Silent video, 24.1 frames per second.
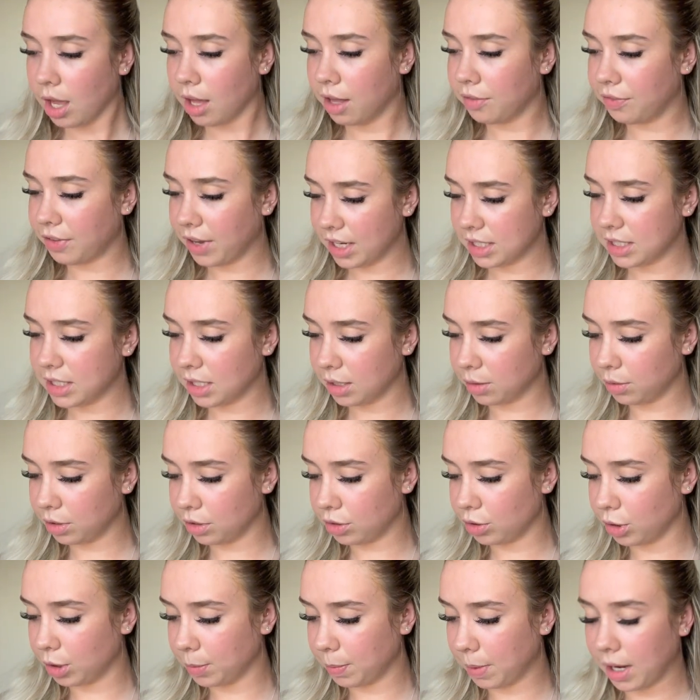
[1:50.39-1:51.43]
first thing i'm gonna
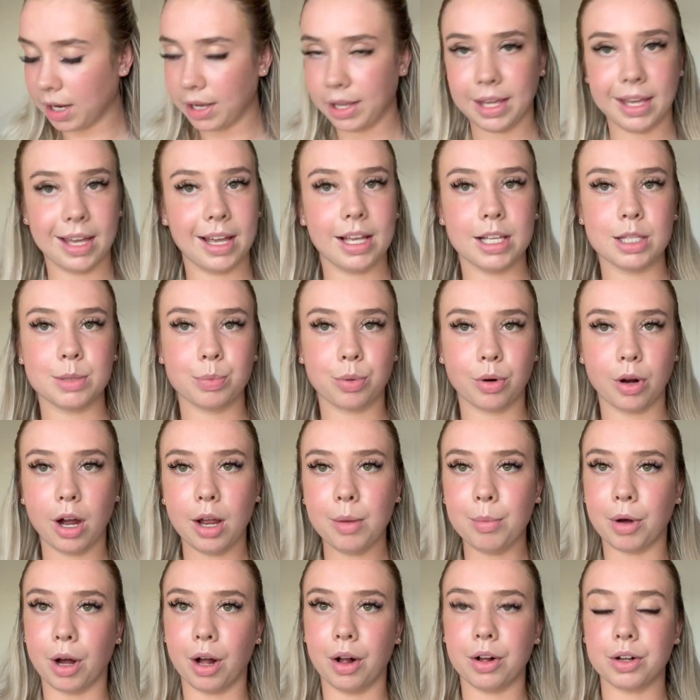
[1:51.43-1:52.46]
talk about is
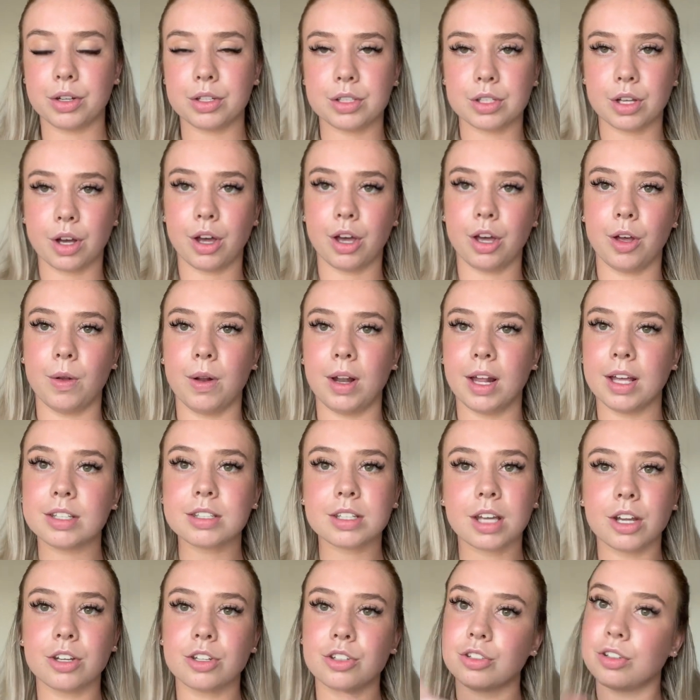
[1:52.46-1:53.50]
primark so let's
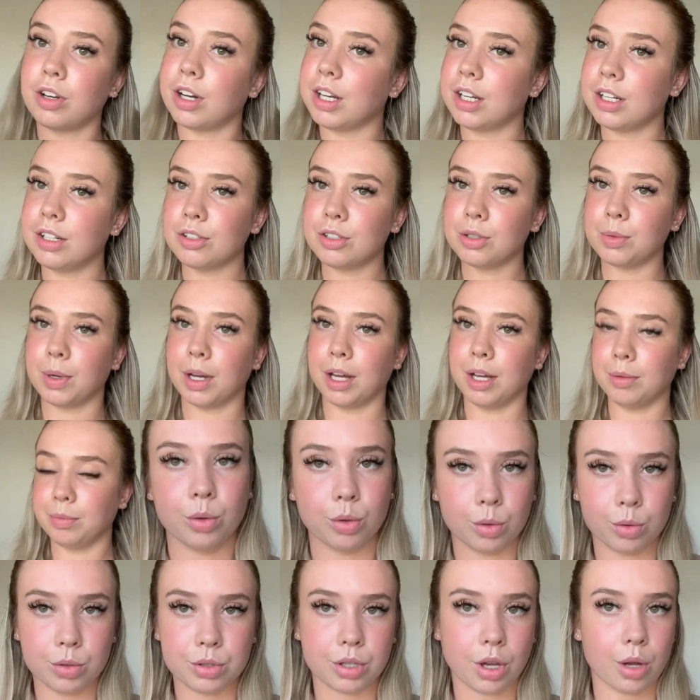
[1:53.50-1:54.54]
get straight into it
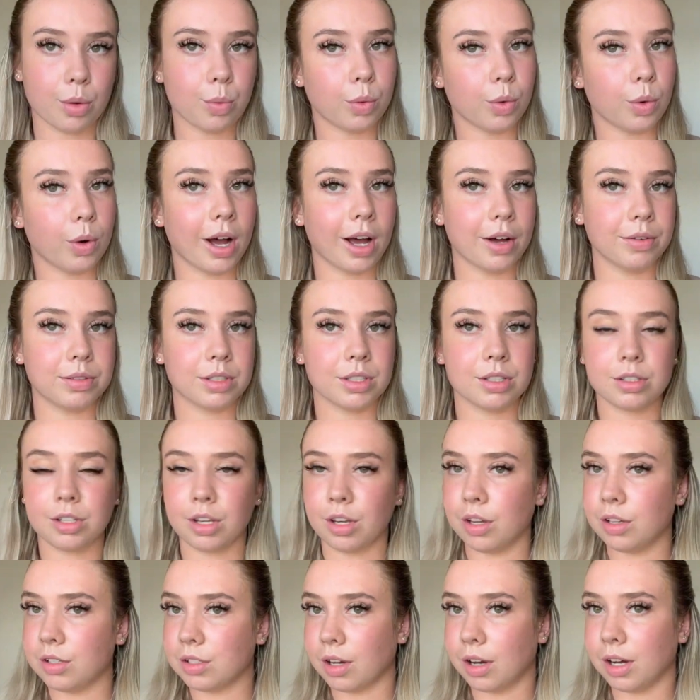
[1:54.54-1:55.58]
also we'll have to
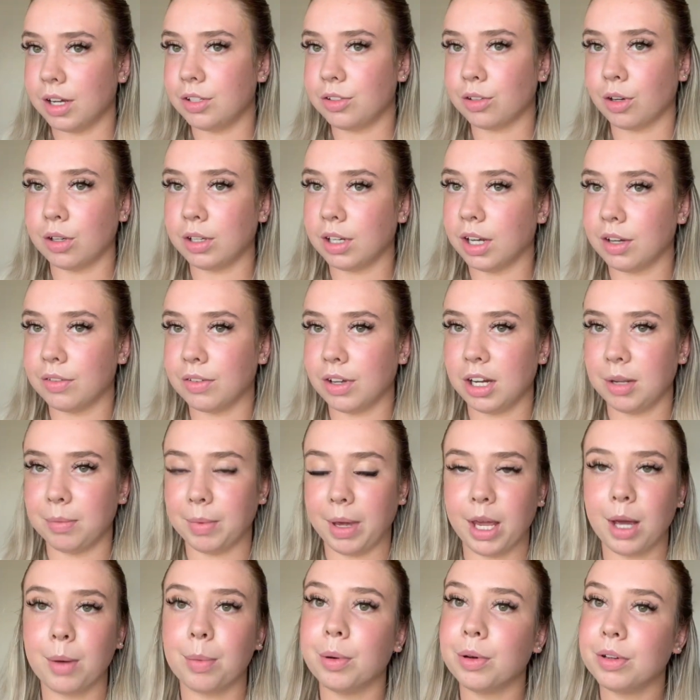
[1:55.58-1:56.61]
excuse i don't have any
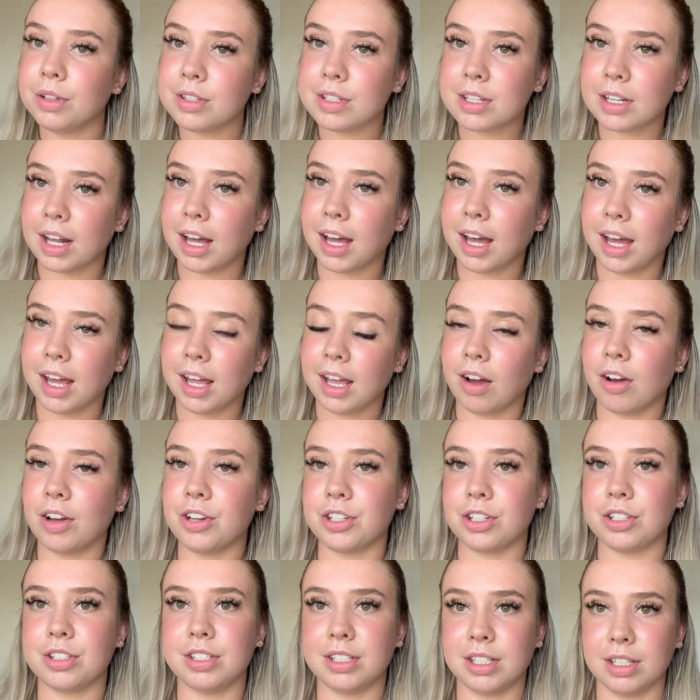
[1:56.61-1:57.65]
makeup on today i
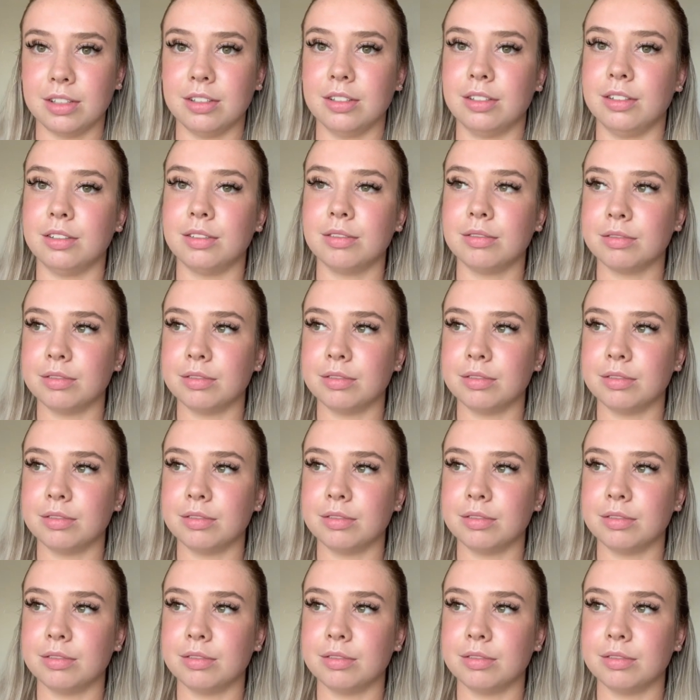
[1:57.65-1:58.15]
just didn't